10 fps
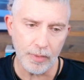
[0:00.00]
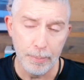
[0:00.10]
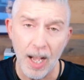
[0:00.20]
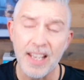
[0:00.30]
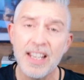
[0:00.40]

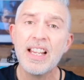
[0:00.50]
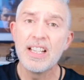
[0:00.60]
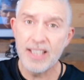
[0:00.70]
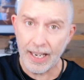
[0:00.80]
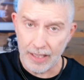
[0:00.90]
But
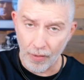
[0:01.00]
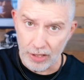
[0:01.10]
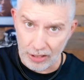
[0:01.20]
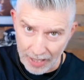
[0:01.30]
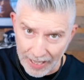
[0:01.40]

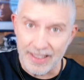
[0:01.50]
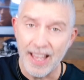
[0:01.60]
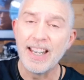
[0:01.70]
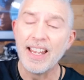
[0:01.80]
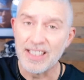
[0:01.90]
technology like
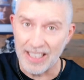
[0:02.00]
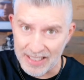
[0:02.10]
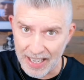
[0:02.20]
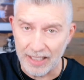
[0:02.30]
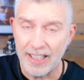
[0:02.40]
that is
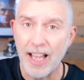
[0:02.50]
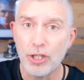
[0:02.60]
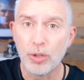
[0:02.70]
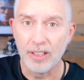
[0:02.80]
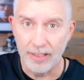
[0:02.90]
exactly how
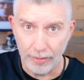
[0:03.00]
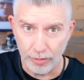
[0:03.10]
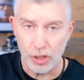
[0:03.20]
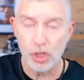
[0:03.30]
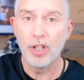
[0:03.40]
you can
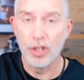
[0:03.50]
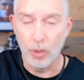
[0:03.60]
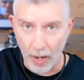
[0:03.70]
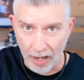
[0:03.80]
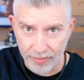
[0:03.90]
leverage the
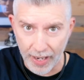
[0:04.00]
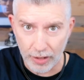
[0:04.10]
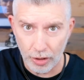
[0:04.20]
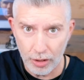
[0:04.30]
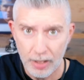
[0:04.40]
wow
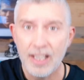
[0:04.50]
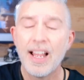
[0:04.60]
factor